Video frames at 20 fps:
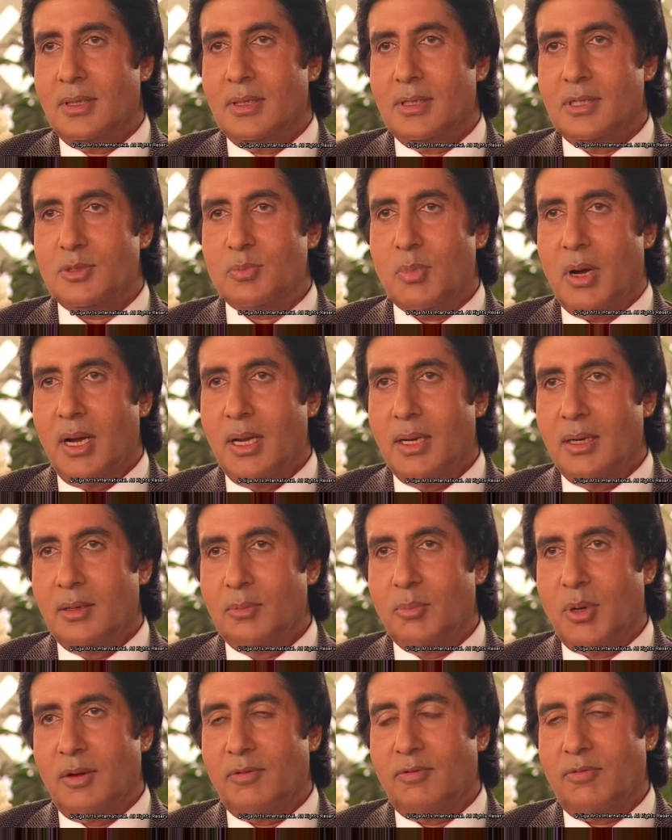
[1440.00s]
is
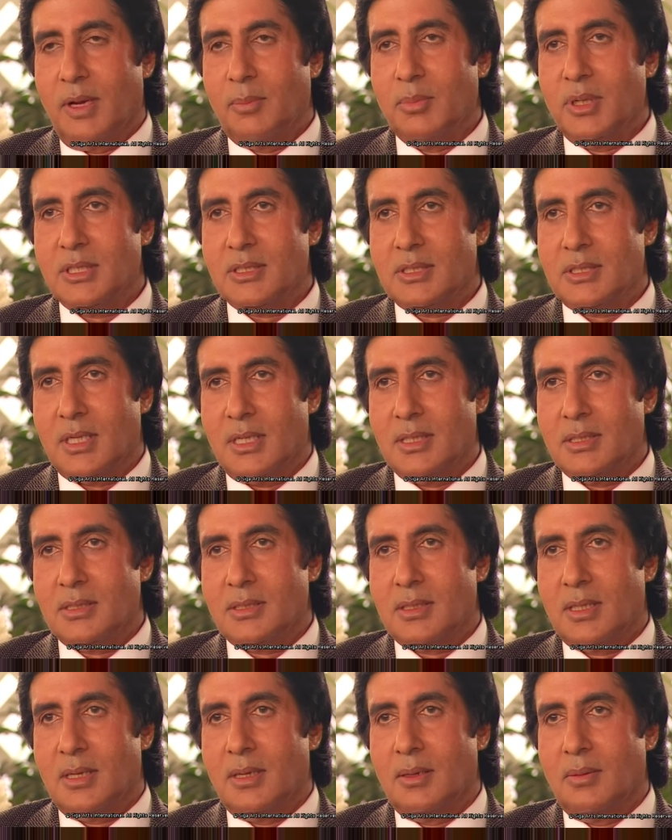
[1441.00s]
mine. My family stays
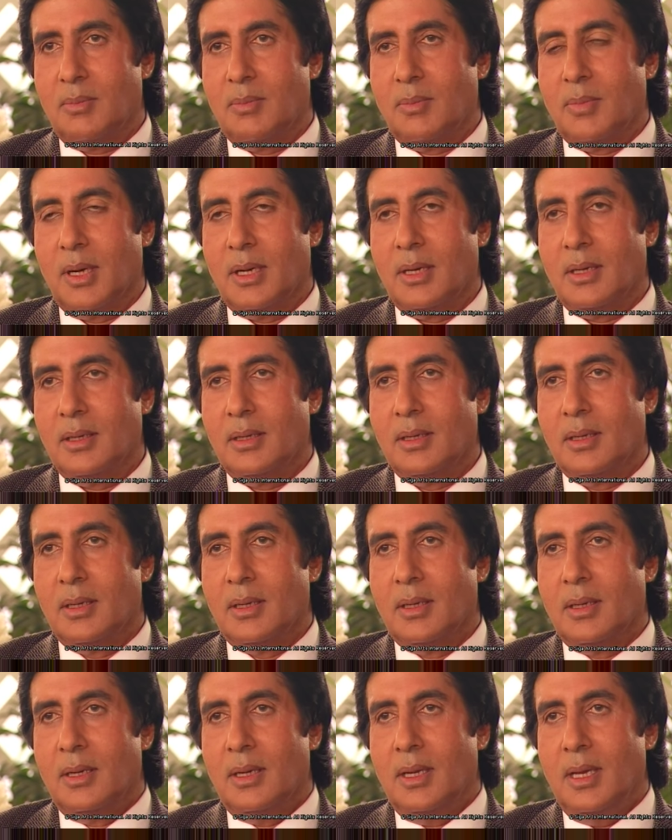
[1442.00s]
there. My
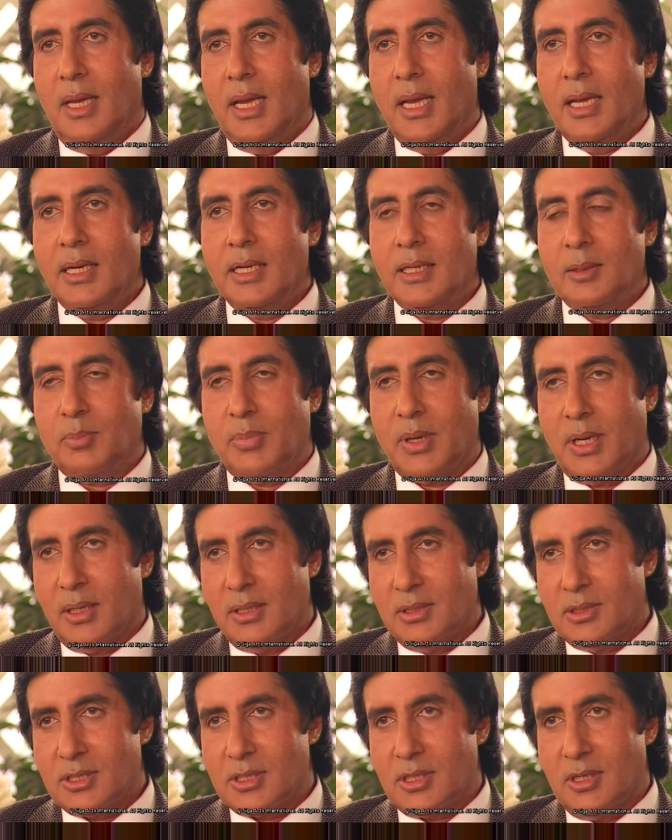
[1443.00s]
ailing
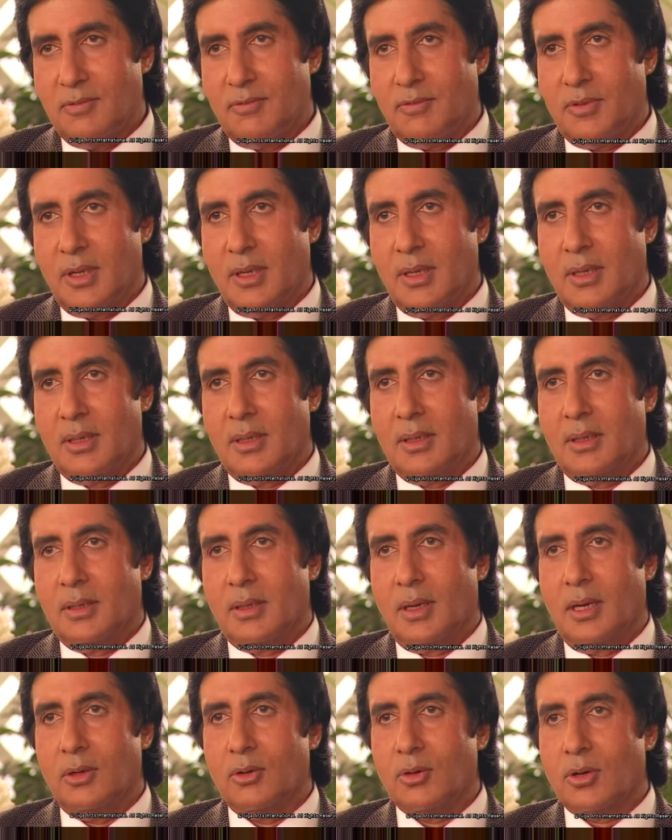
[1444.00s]
parents live there.
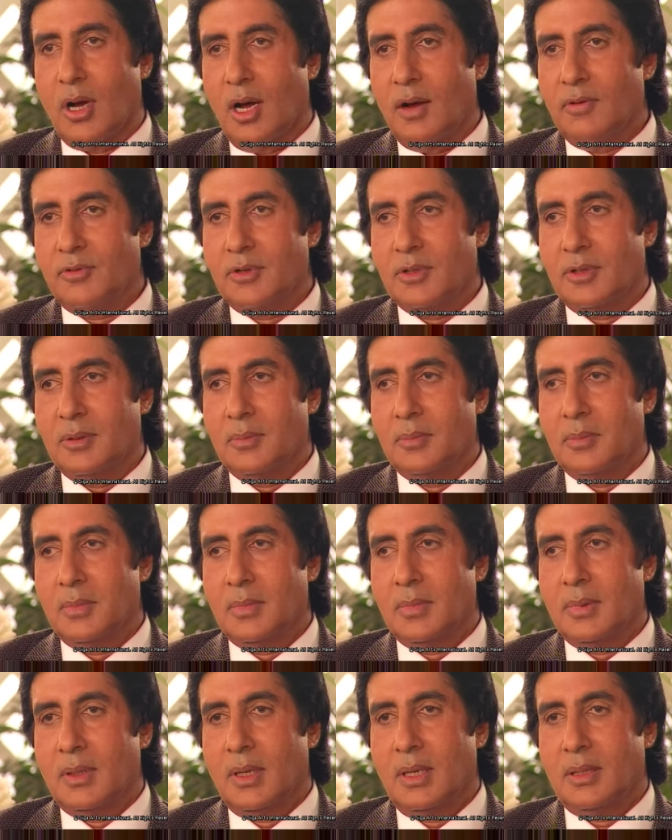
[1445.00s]
I look after them.
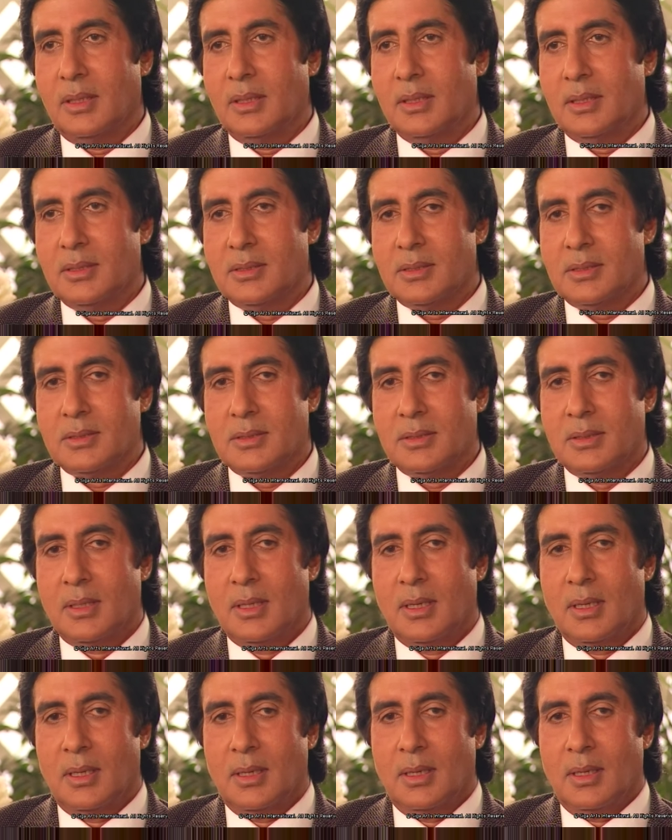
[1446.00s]
I think it's,
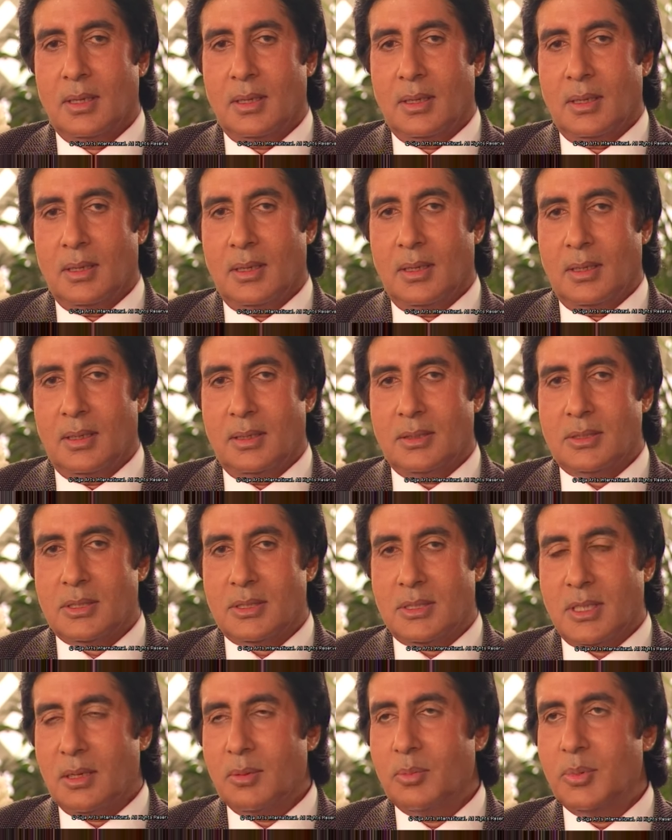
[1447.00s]
it's
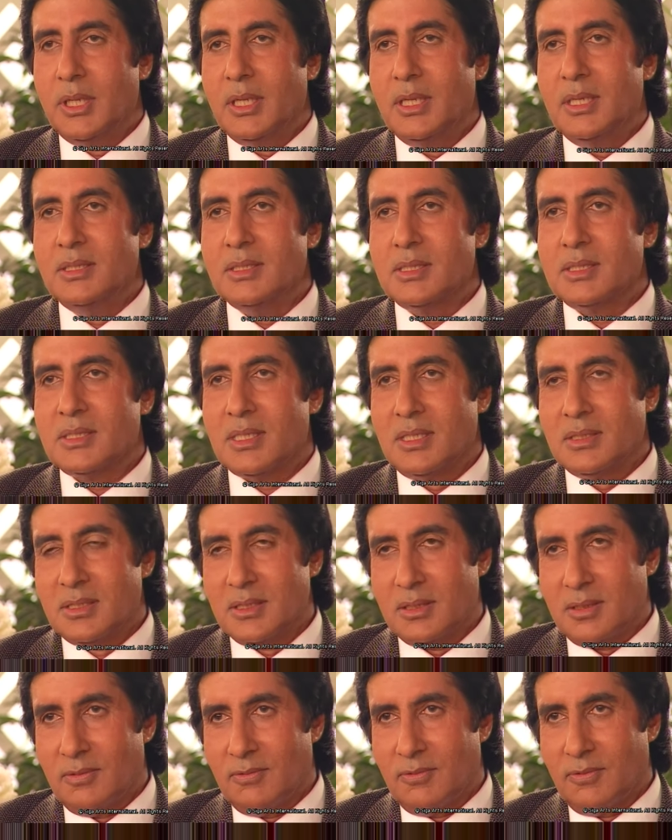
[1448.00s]
terribly
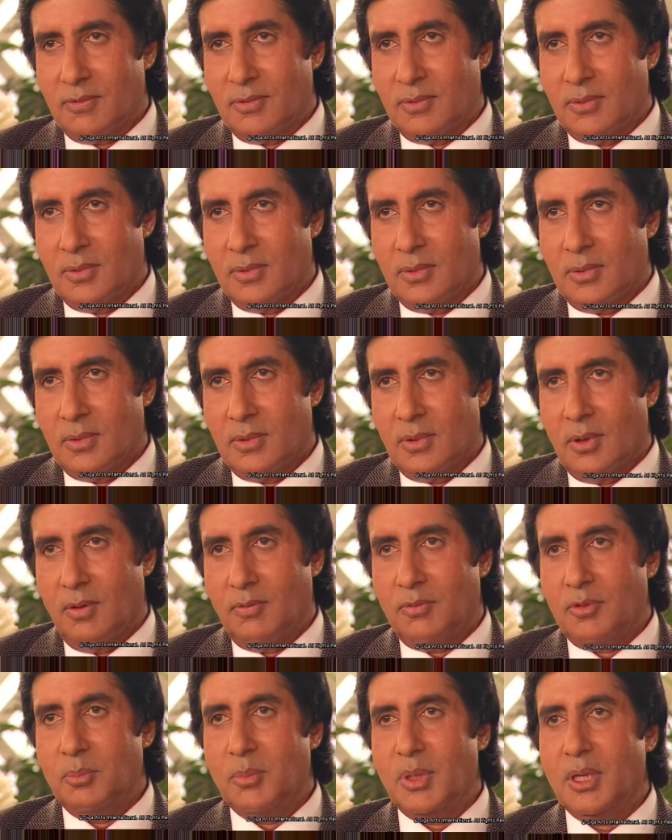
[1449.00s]
insensitive
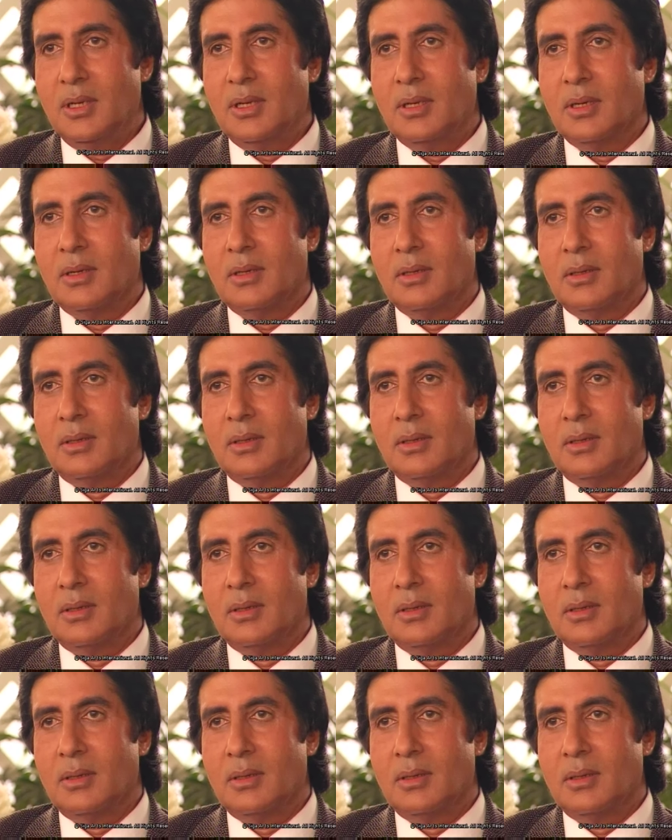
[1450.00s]
of the media